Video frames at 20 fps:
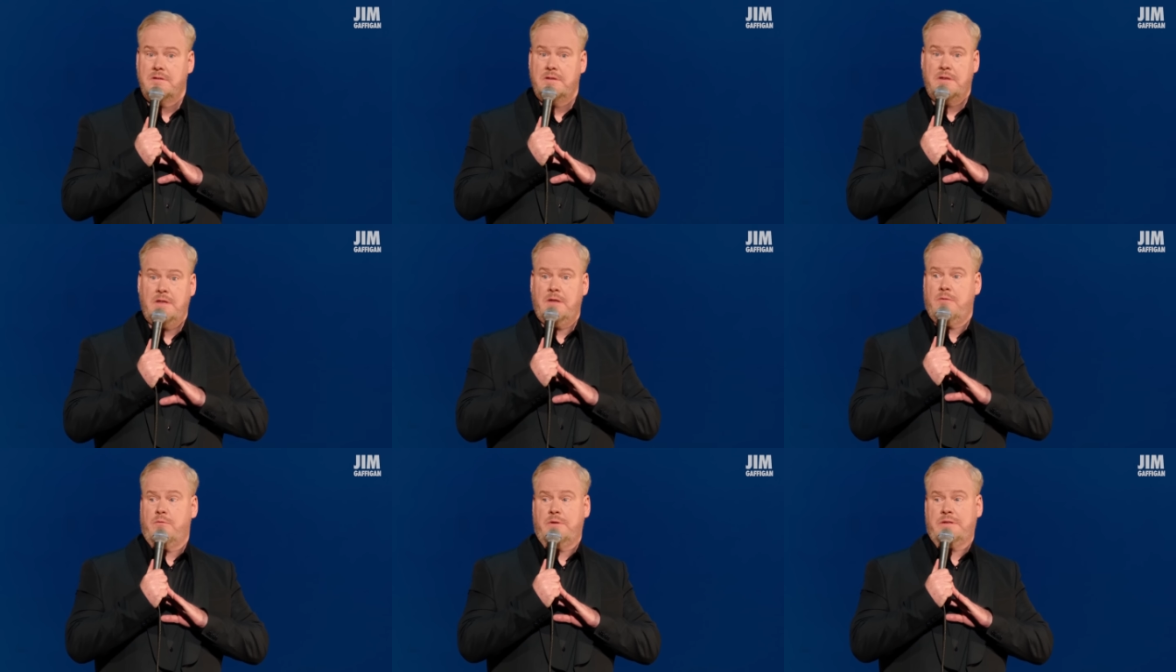
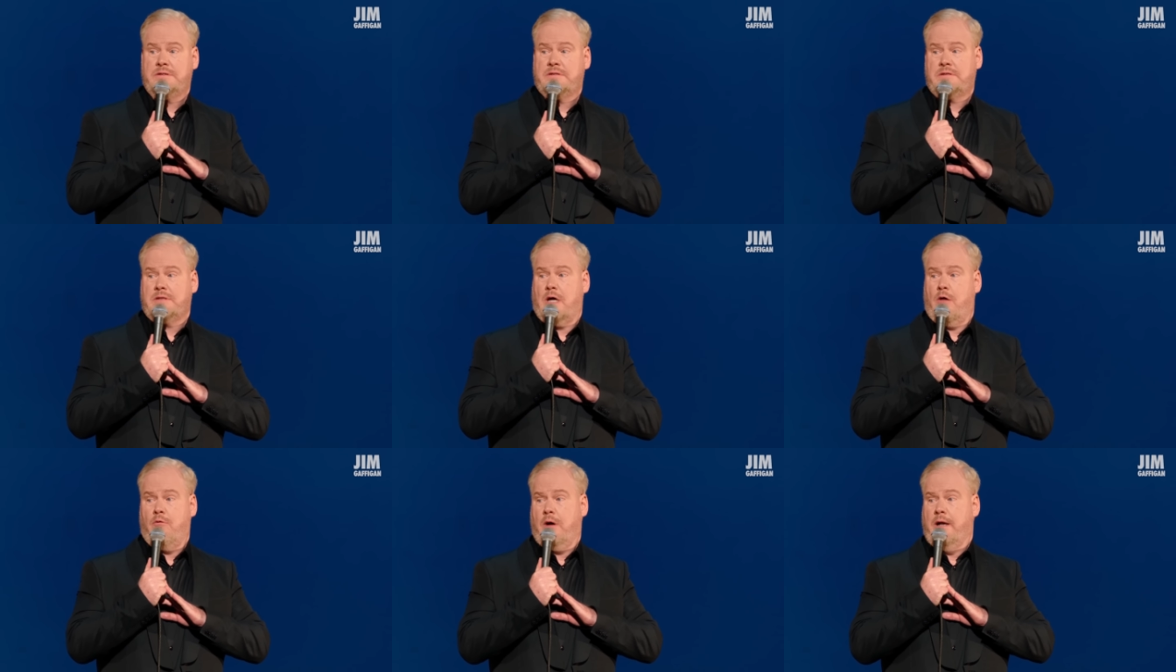it was
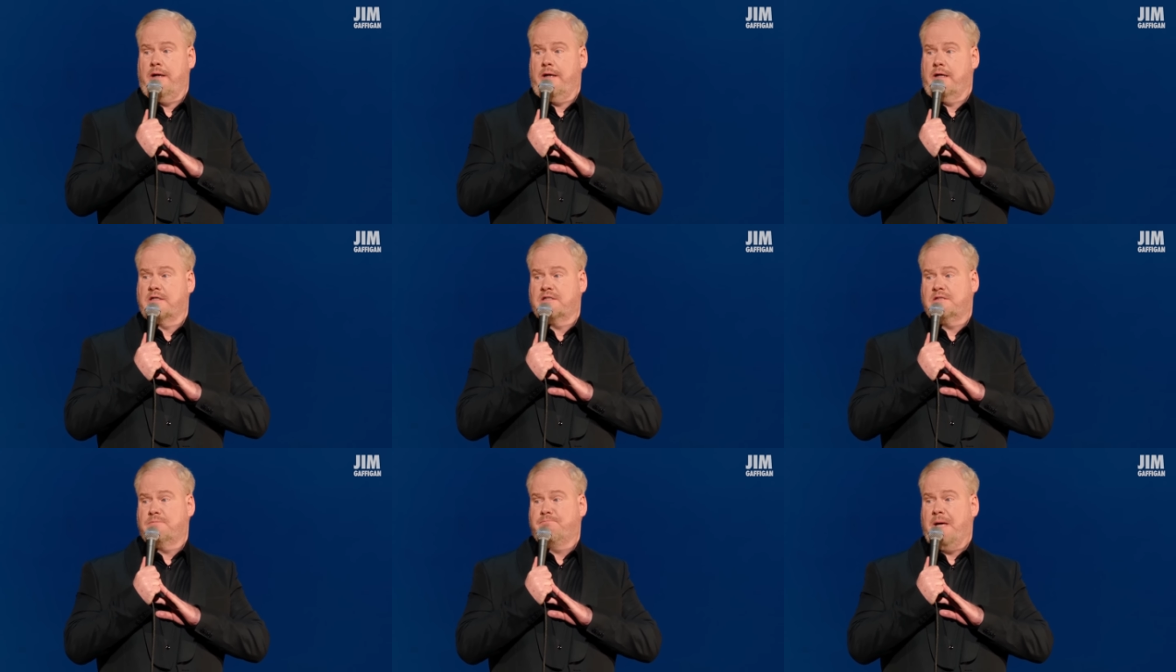so
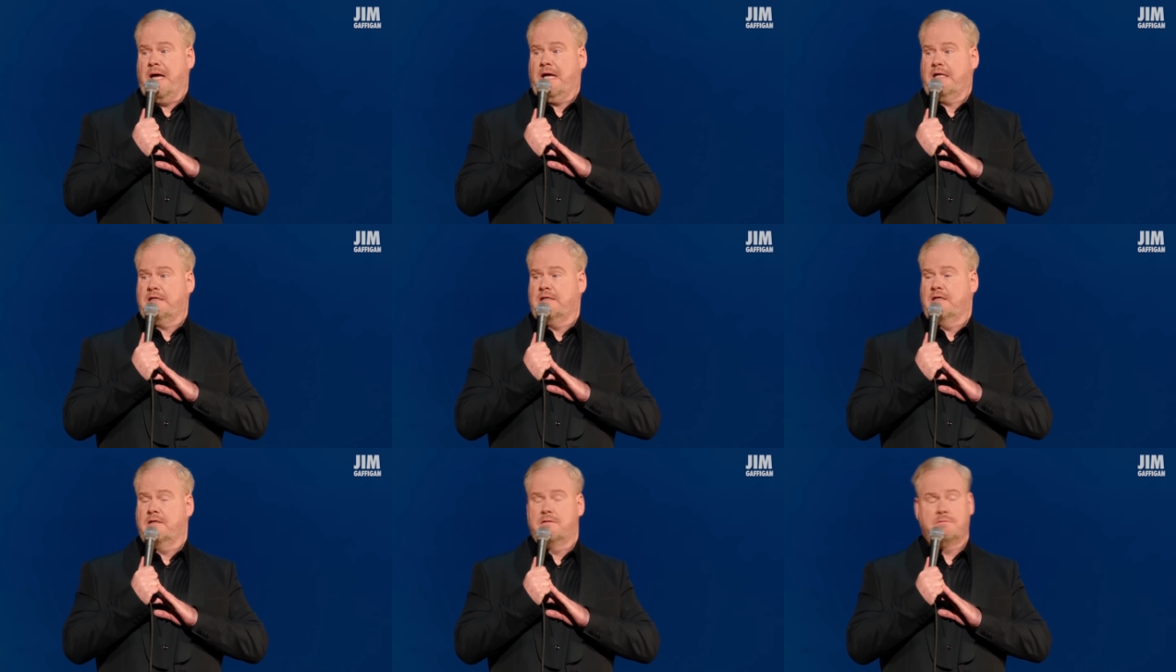
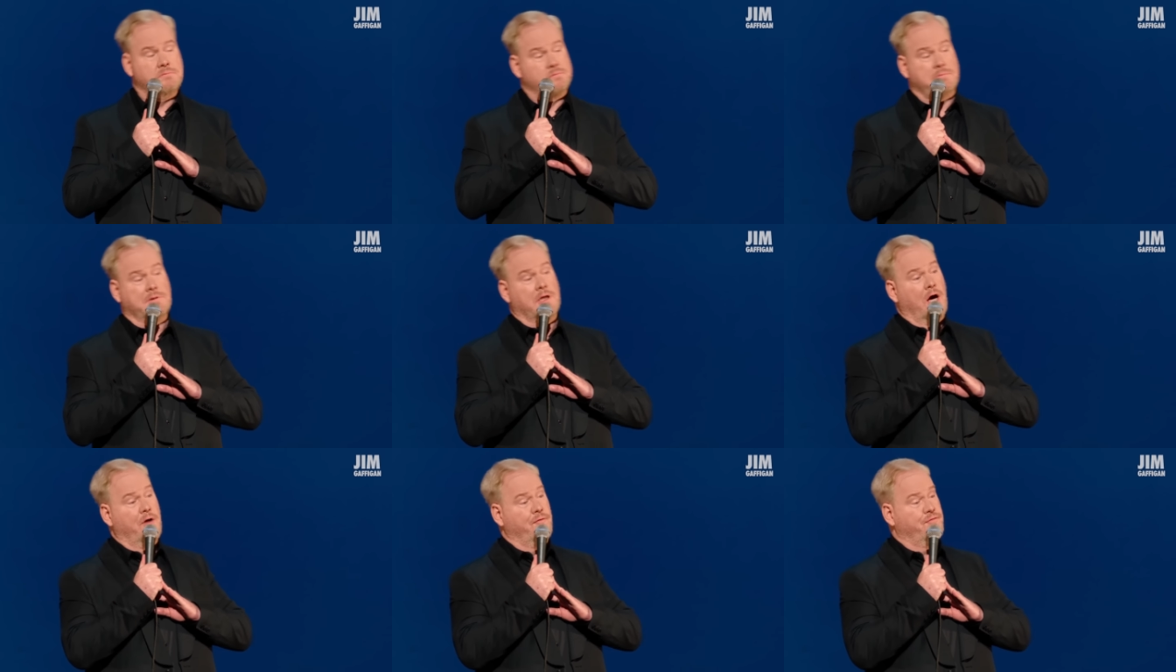unexpected.
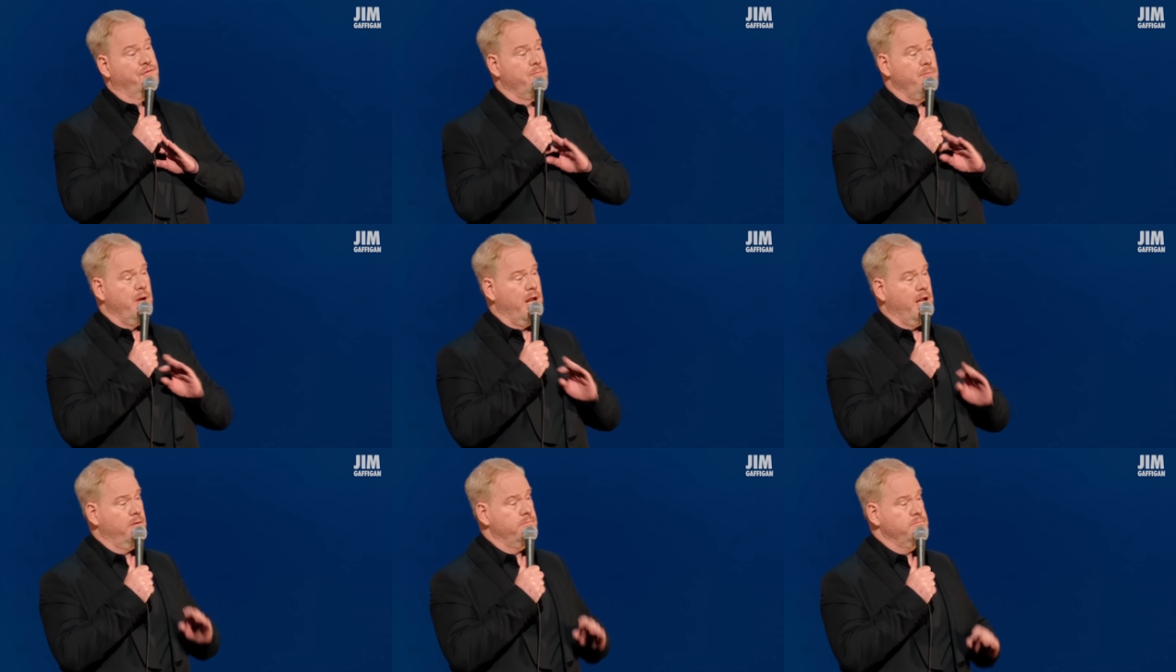Not for
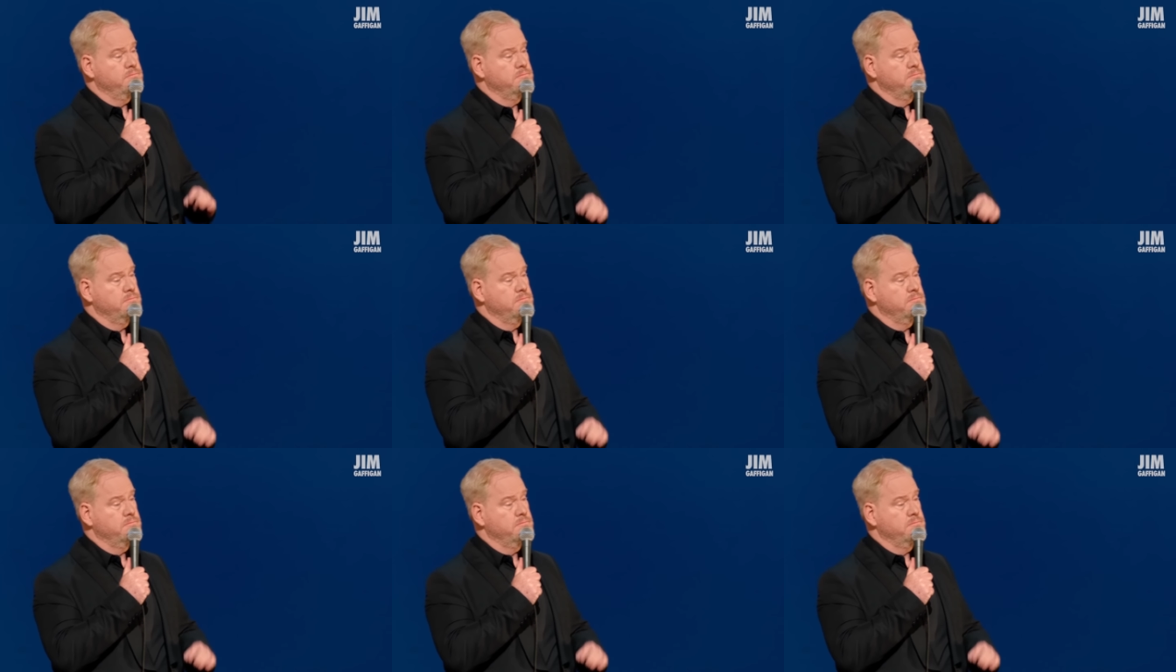me.